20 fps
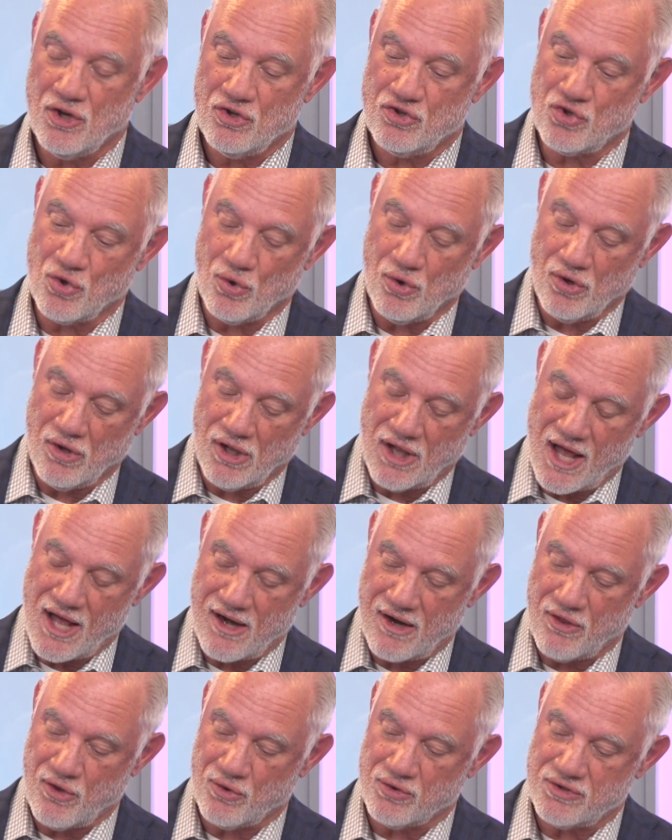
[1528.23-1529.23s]
So a
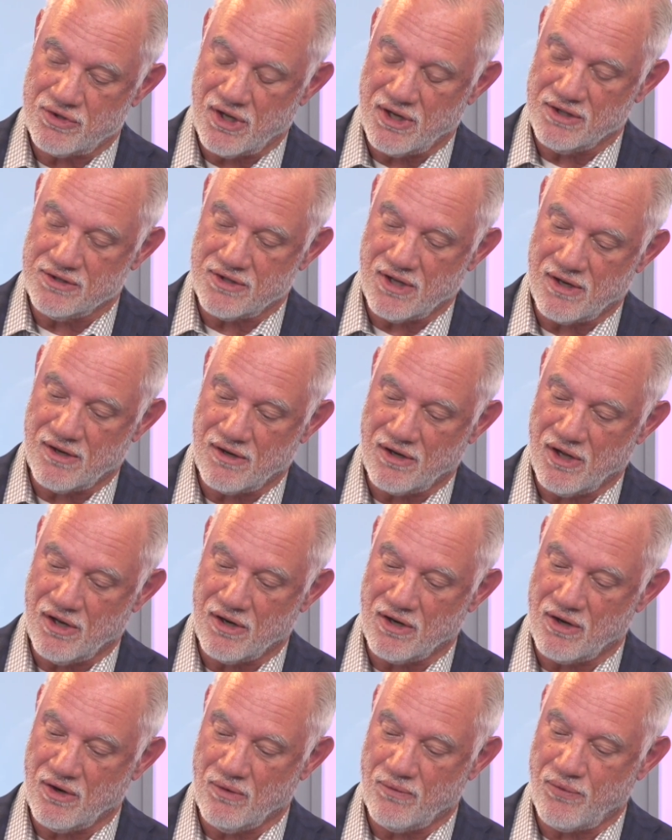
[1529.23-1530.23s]
lot of those things that are
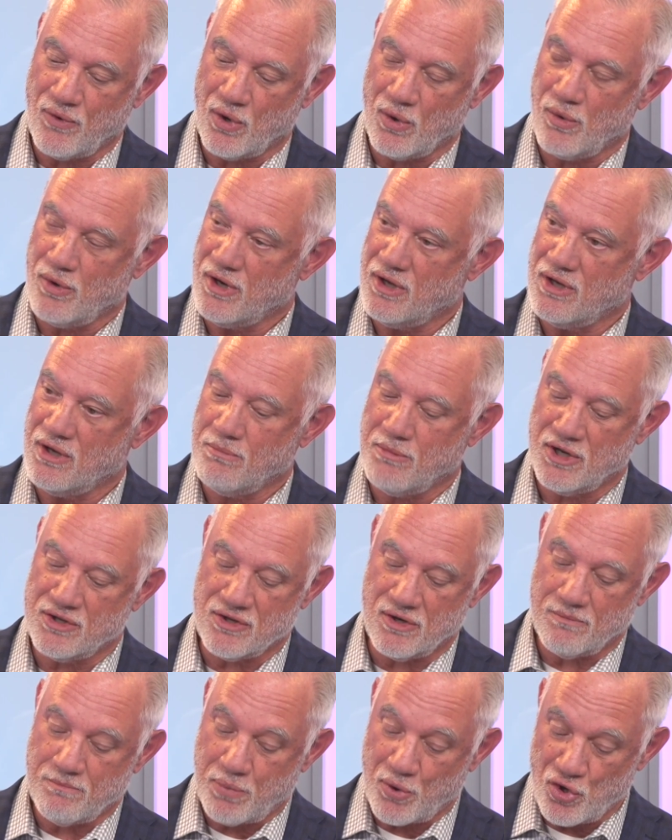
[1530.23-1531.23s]
going to go forward in the budget.